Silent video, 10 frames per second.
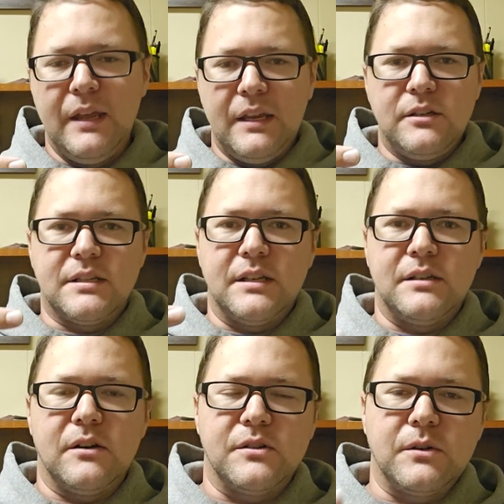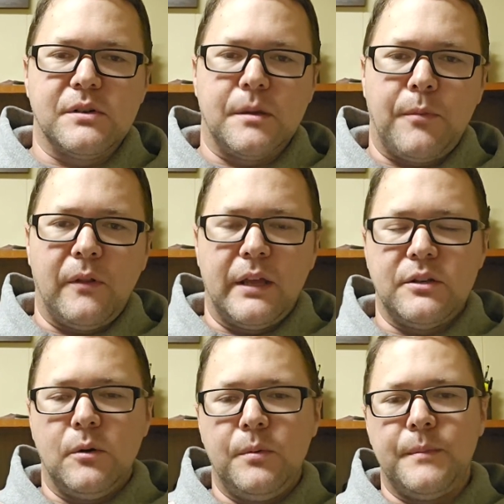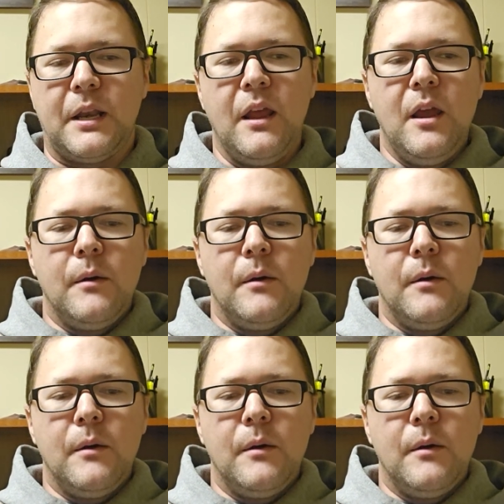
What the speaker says: He just sits there and soaks up all that dopamine.